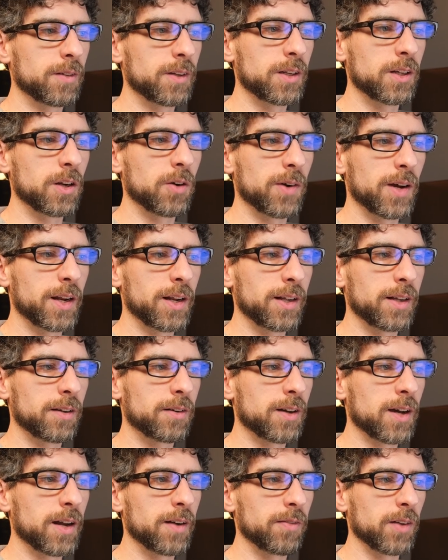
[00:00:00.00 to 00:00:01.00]
you know, any
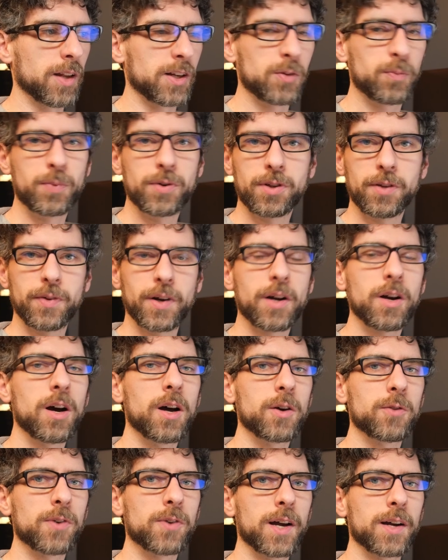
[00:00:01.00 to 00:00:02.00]
kind of like specific
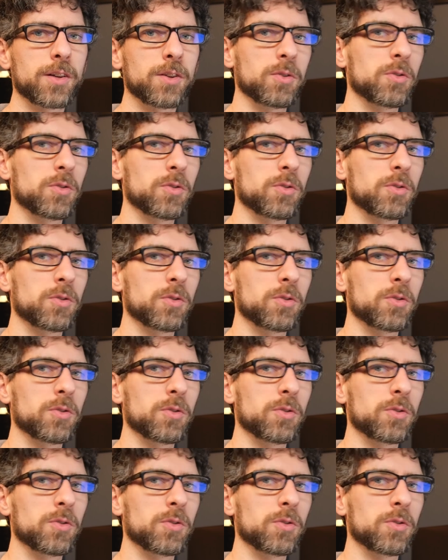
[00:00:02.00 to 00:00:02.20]
contracts.